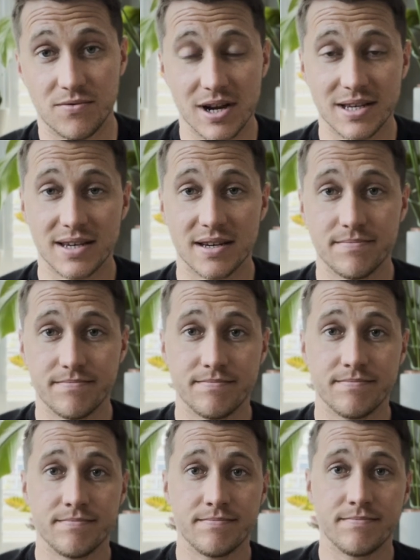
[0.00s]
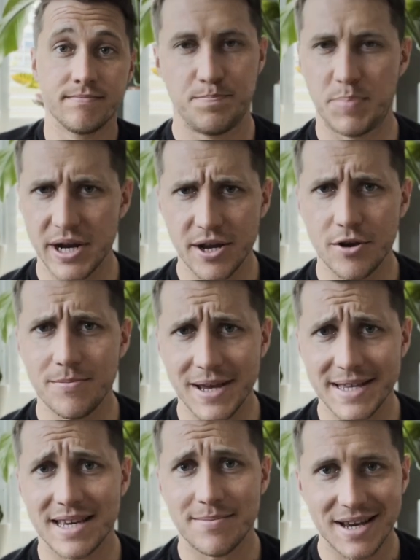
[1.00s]
racing. By no
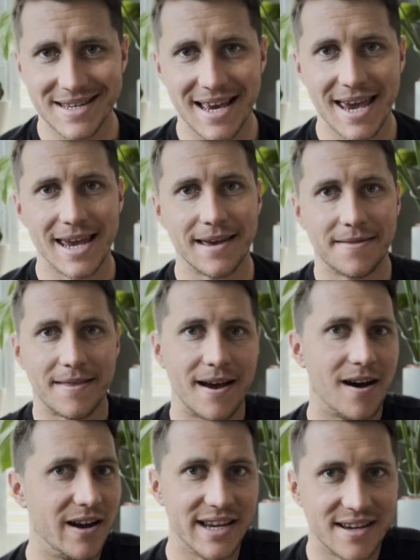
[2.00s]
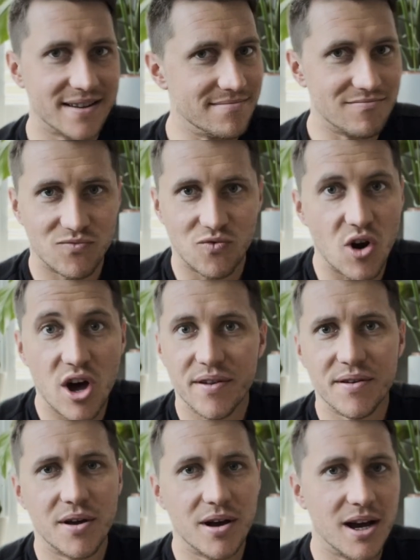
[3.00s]
means am I saying that I can
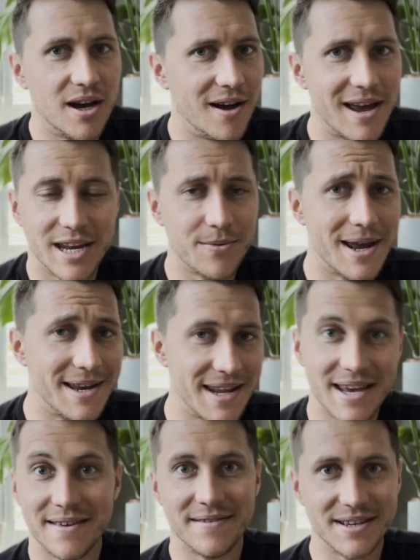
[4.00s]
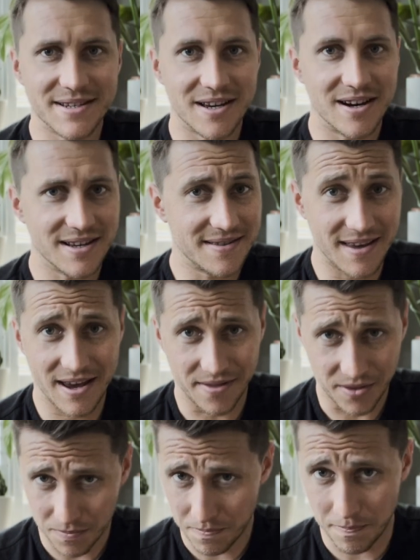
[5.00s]
run anywhere near these guys. They are
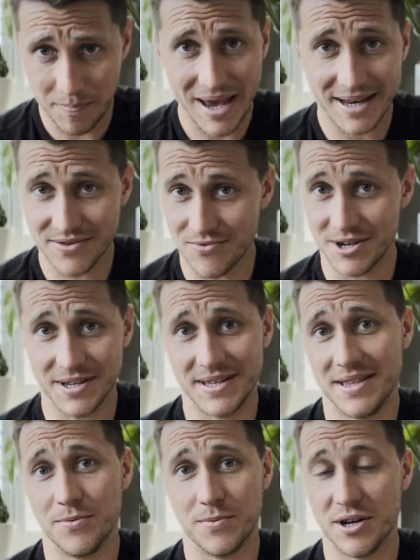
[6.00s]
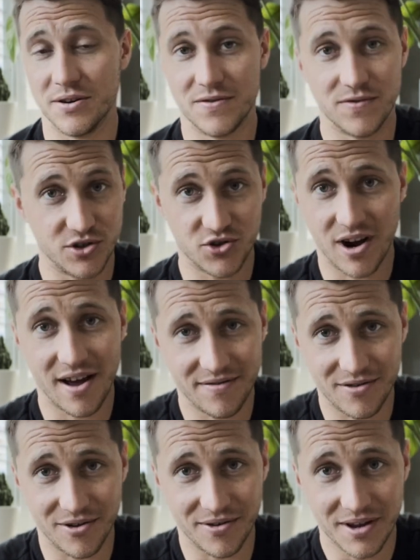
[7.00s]
the best runners in the world for triathlon.